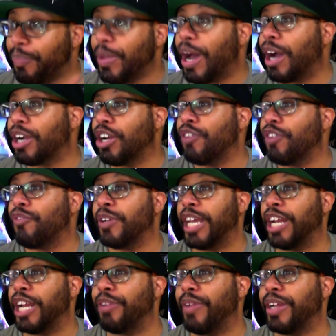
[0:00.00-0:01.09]
our good friend
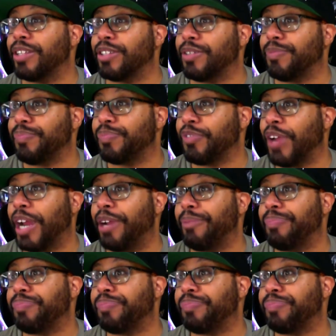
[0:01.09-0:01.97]
Data Racer, right?